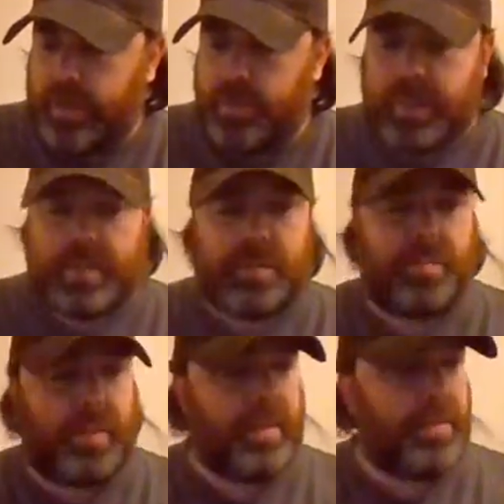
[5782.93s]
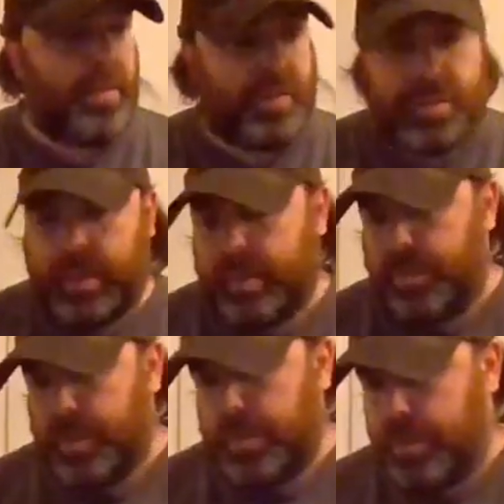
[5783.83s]
Well, except I love all the shades
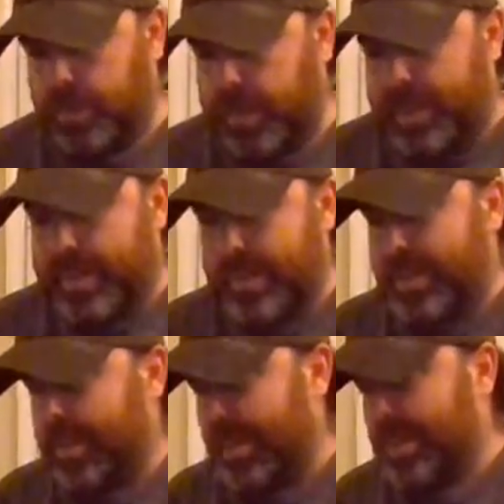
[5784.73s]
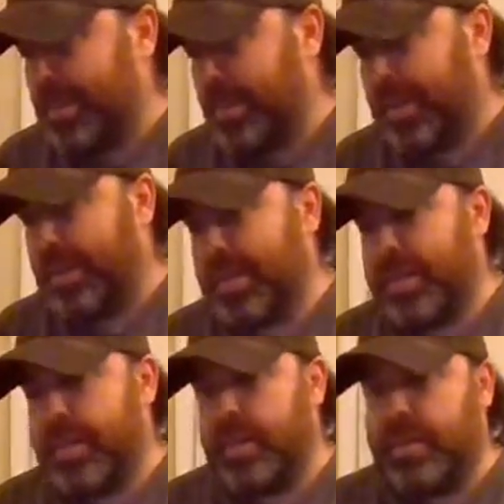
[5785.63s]
of blue, but that's okay.
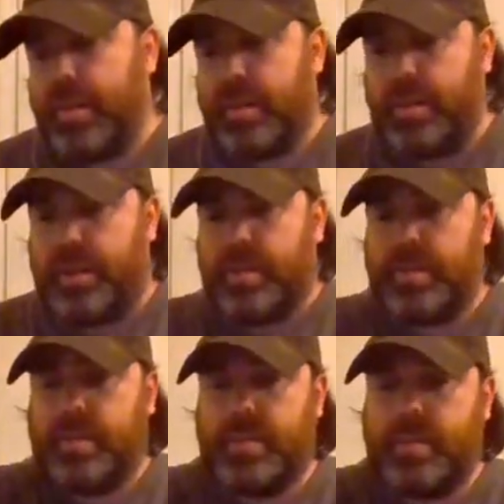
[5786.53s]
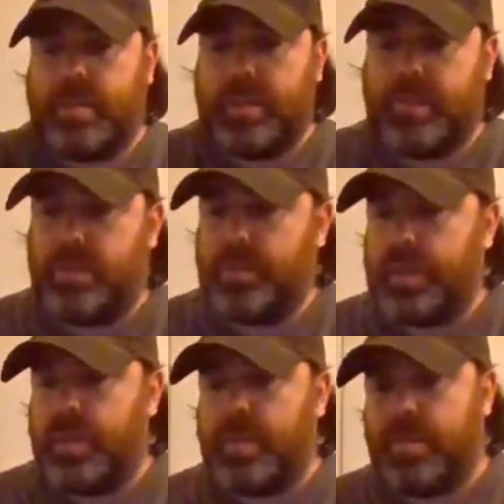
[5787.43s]
All right, so here we
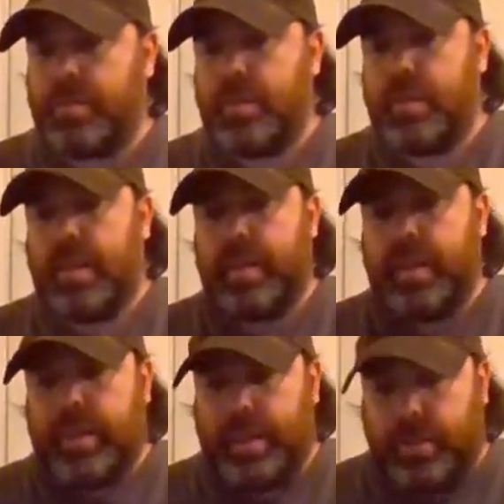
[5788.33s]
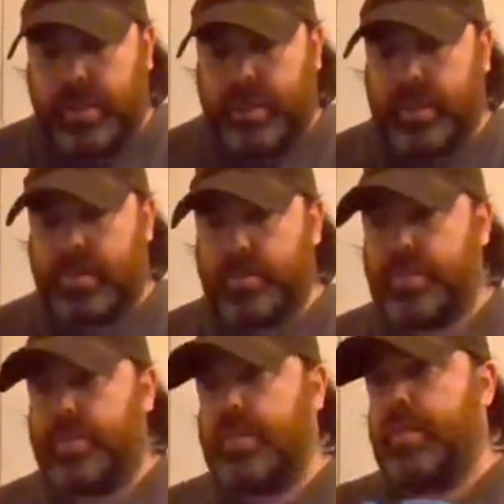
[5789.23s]
go. Now we have
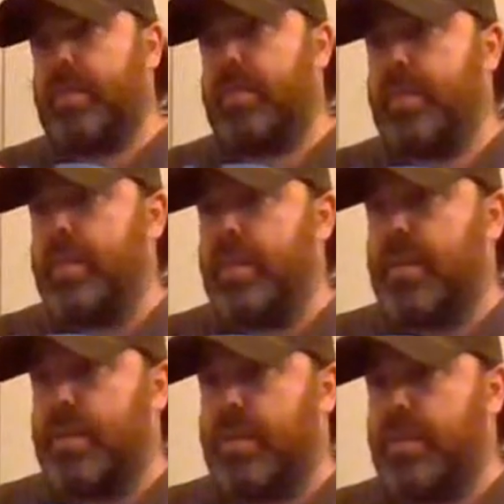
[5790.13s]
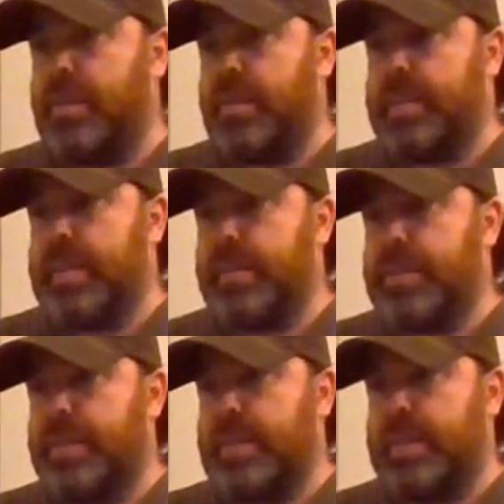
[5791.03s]
our
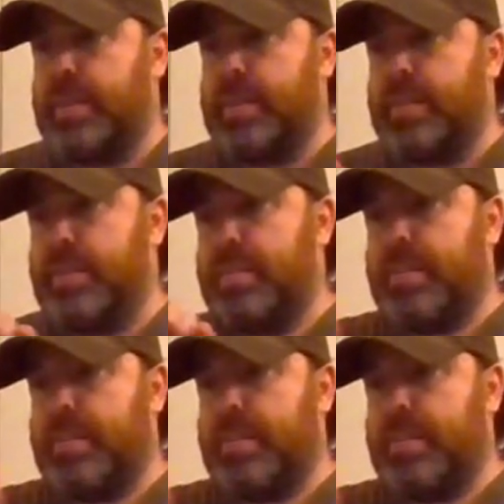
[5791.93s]
essentially.